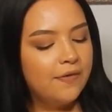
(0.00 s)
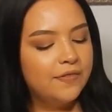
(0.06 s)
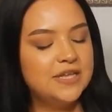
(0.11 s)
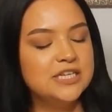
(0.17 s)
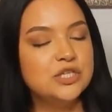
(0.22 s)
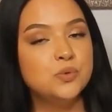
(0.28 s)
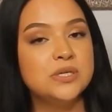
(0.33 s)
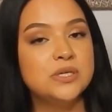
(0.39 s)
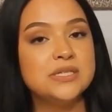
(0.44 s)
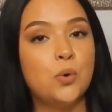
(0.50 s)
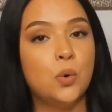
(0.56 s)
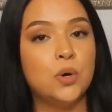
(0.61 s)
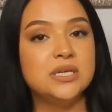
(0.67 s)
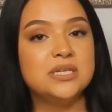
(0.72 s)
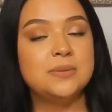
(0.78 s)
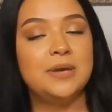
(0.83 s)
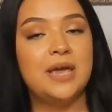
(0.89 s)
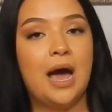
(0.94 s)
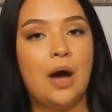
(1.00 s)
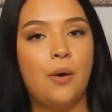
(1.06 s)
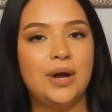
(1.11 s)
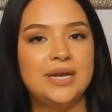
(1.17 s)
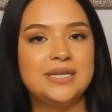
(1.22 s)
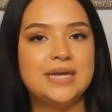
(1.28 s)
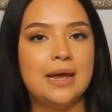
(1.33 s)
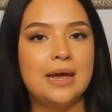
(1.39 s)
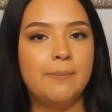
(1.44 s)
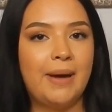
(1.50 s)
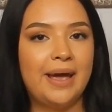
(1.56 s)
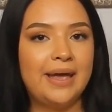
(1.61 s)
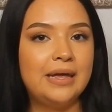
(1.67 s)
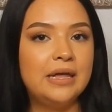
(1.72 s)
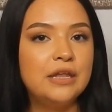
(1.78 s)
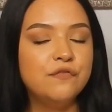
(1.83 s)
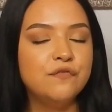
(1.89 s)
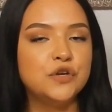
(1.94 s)
This one's going to be how I take my
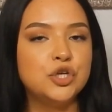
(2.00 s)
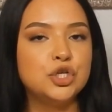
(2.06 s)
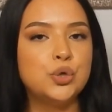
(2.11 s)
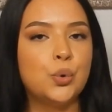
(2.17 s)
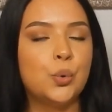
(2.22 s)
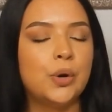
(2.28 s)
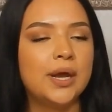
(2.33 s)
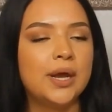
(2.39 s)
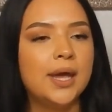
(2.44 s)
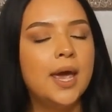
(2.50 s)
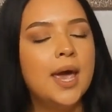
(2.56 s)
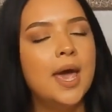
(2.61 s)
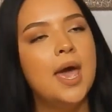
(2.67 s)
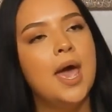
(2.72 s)
inventory.